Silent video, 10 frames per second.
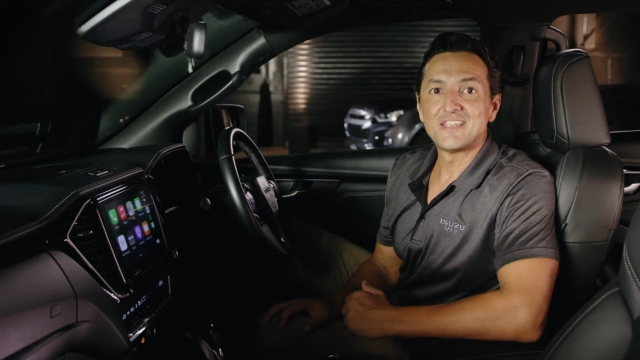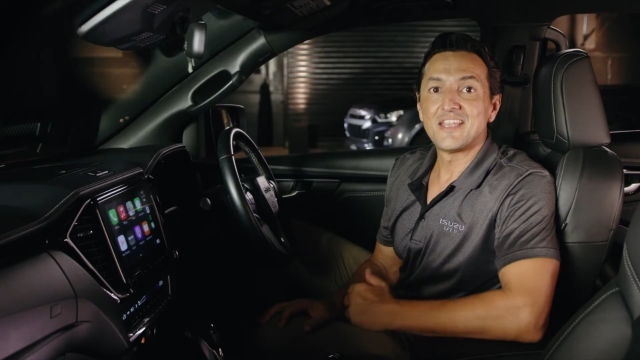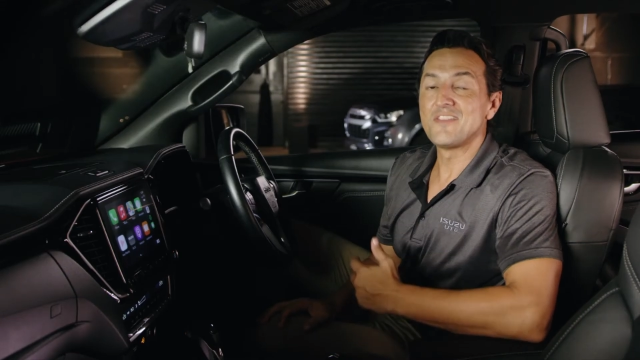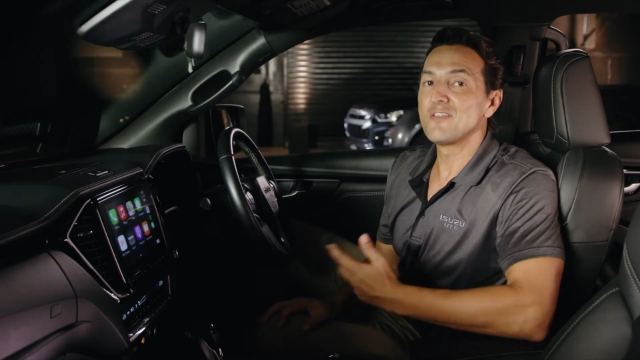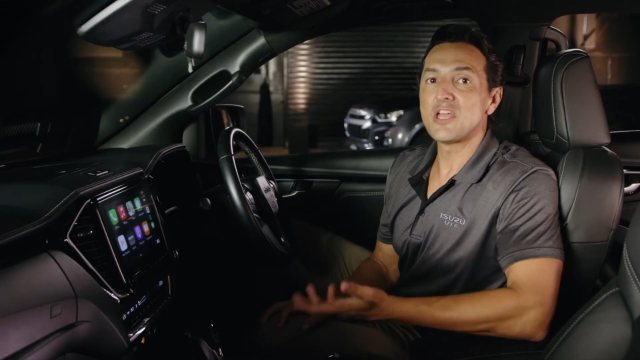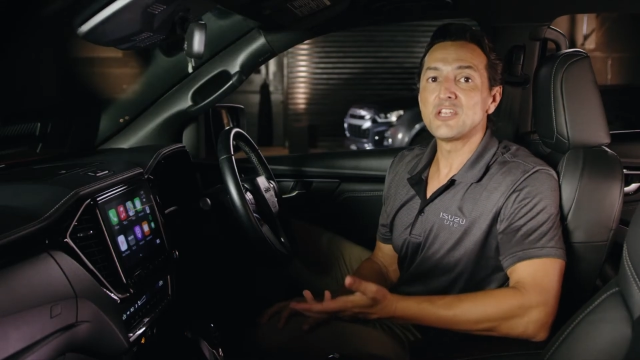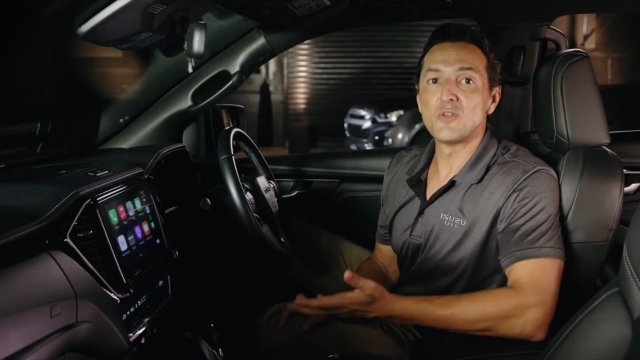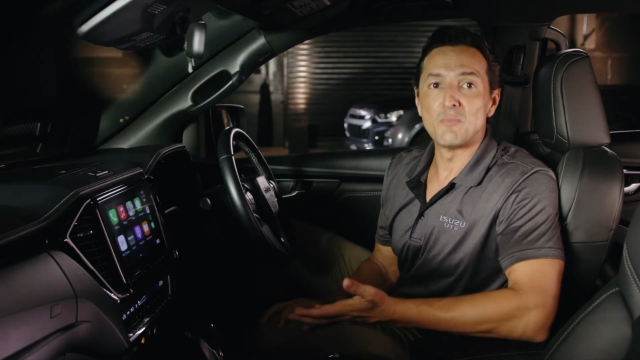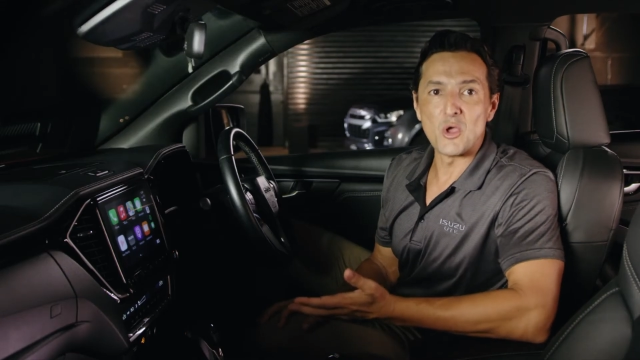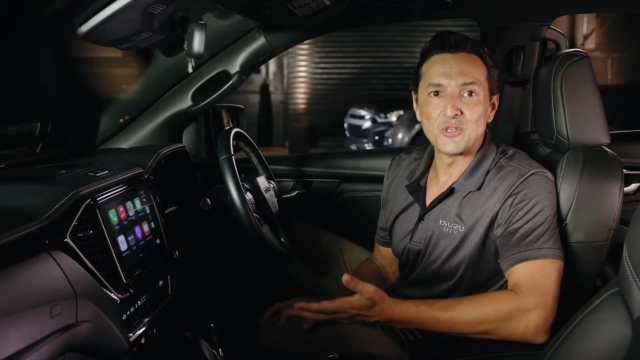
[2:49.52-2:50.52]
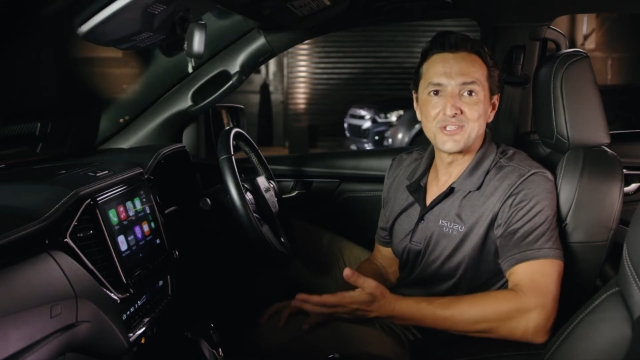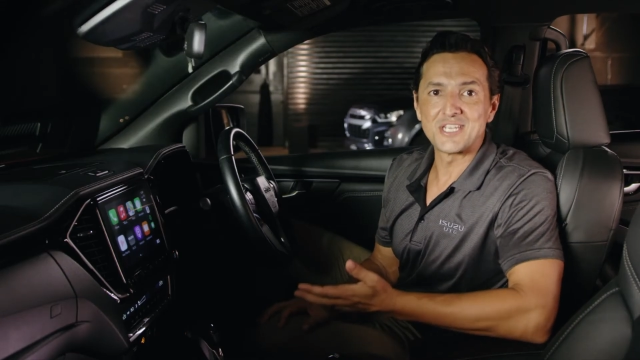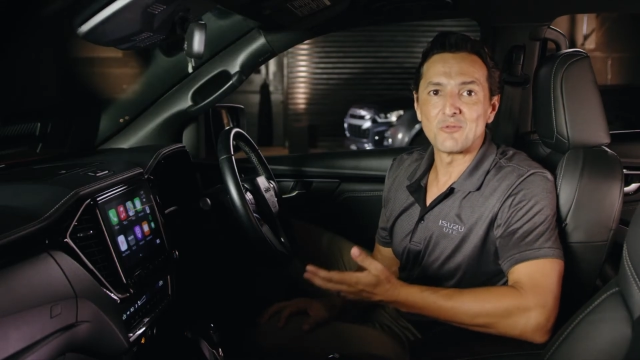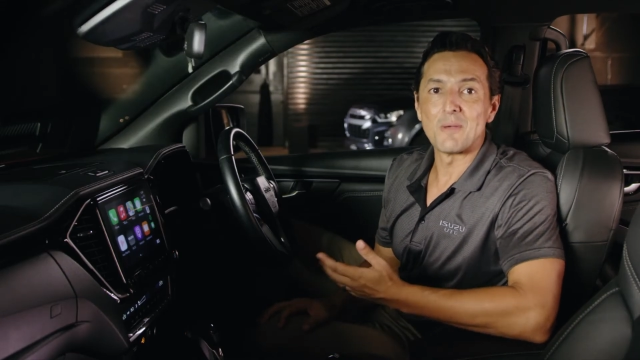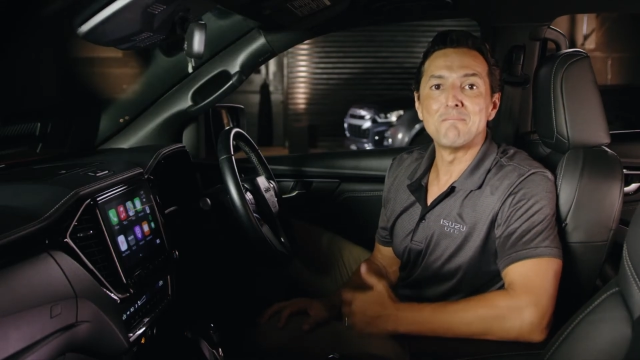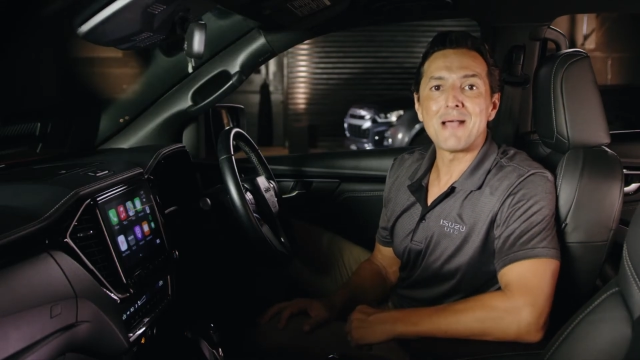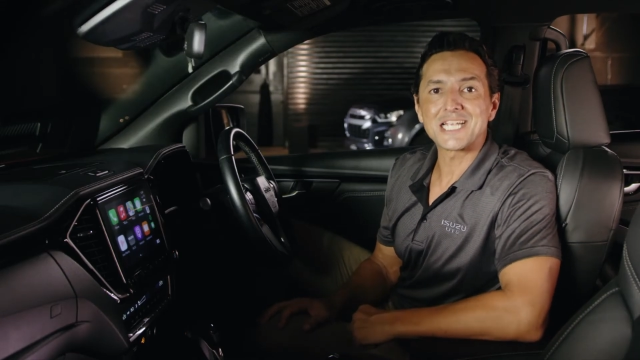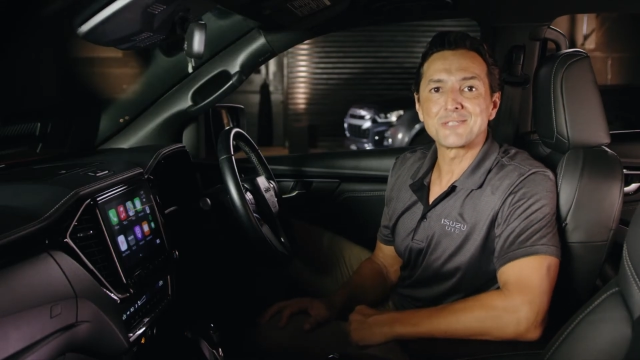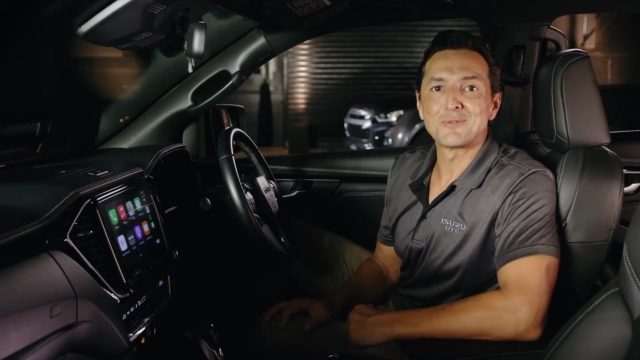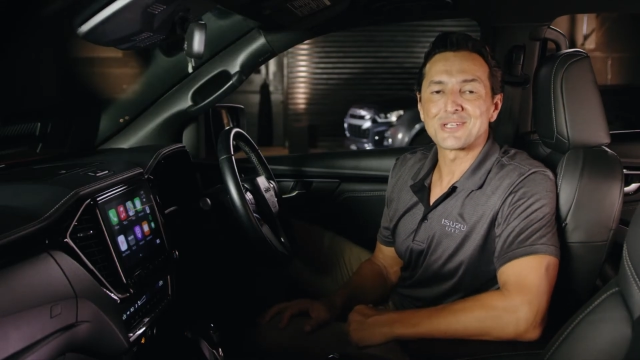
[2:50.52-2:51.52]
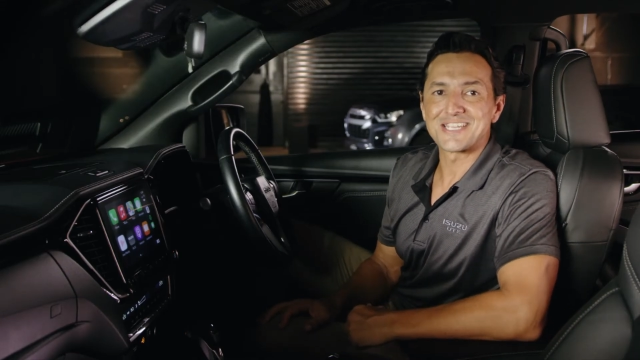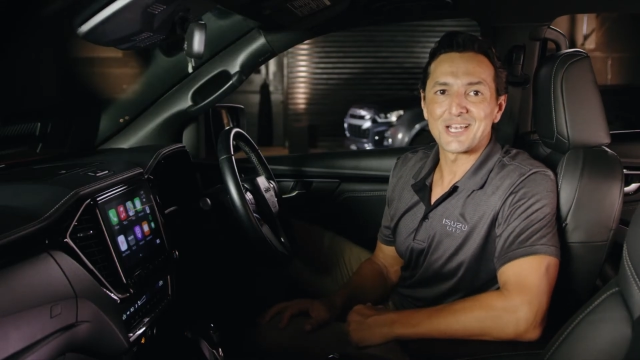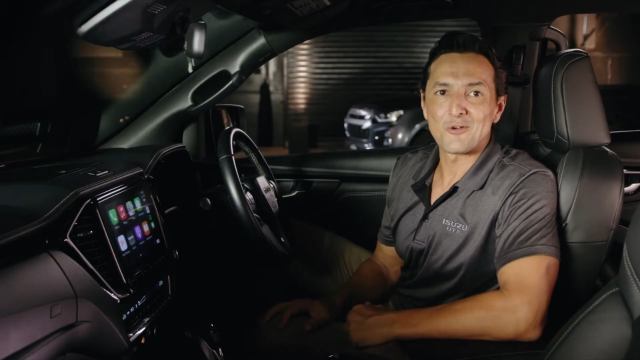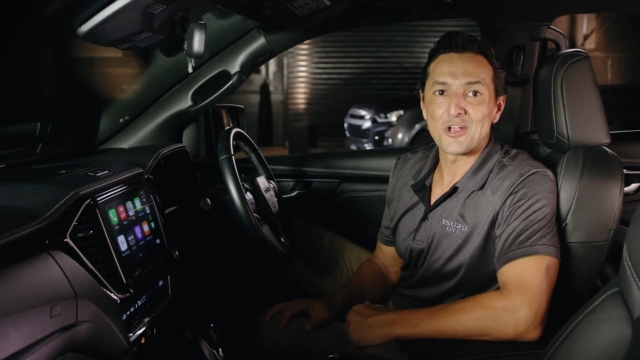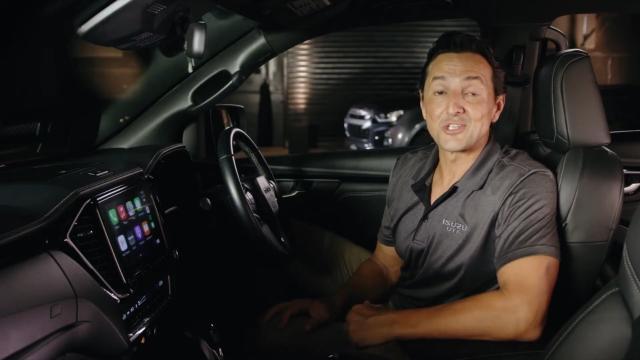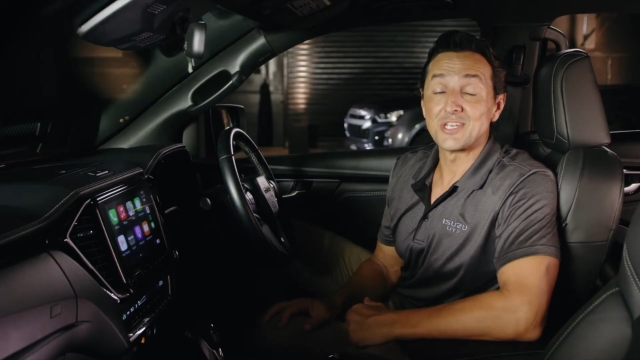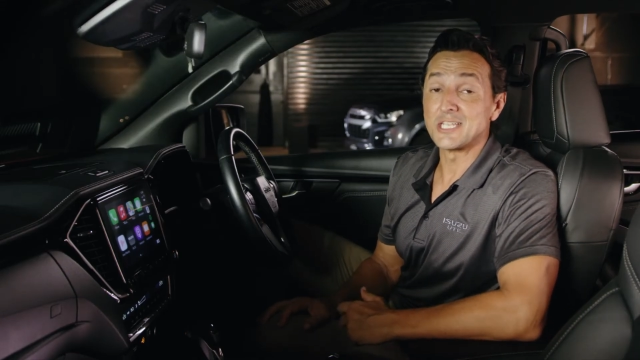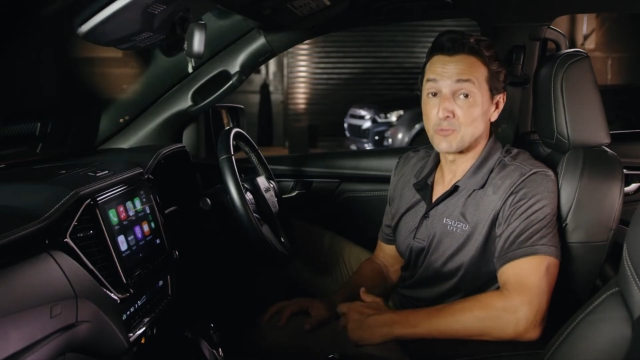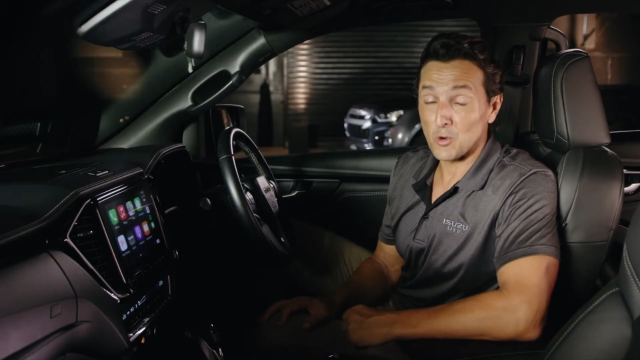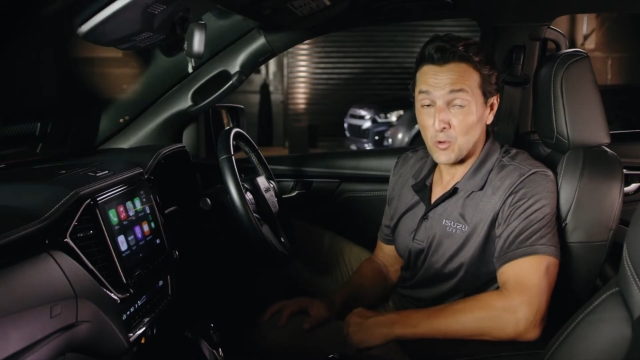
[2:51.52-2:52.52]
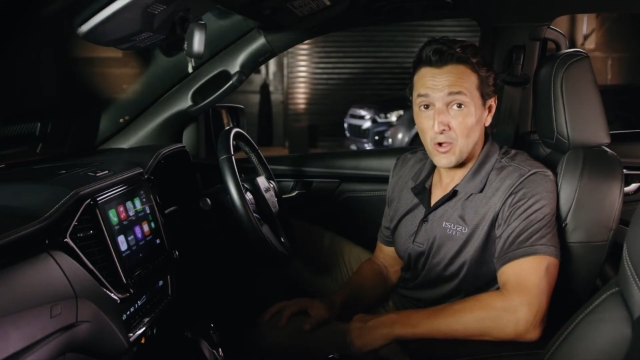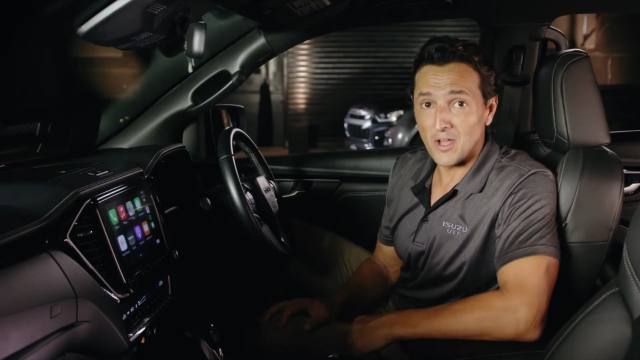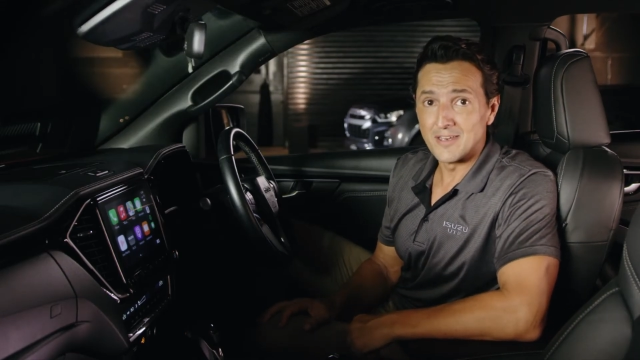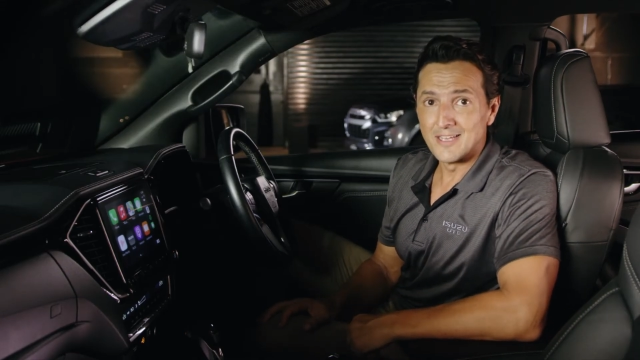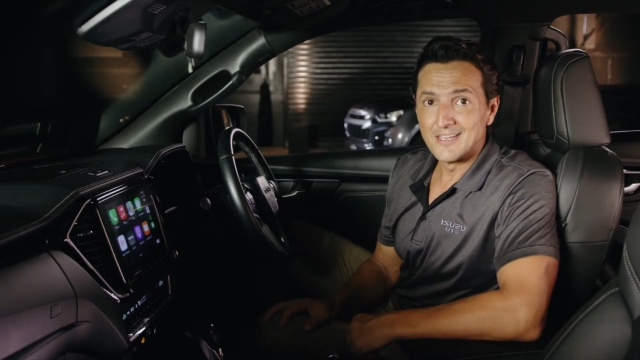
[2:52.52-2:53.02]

In the event of an emergency where maximum acceleration is required,